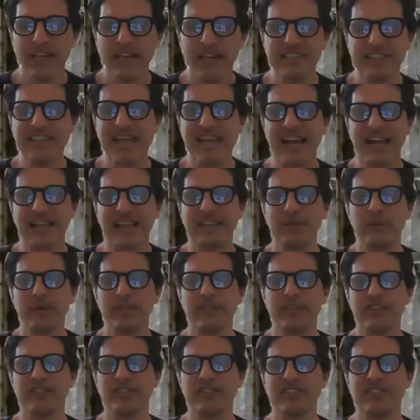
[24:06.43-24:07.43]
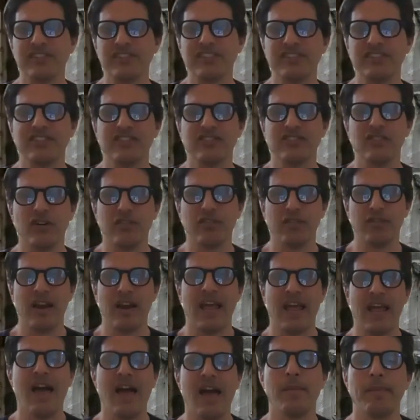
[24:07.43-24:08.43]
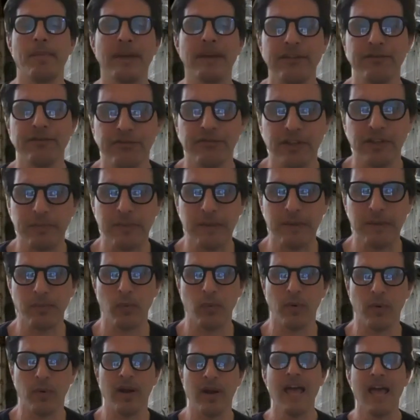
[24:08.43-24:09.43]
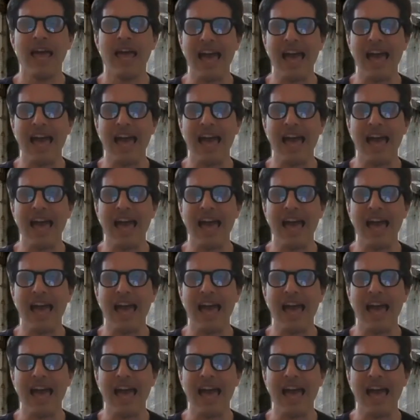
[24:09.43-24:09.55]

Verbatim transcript: exactly what the statistics are for how many free people were,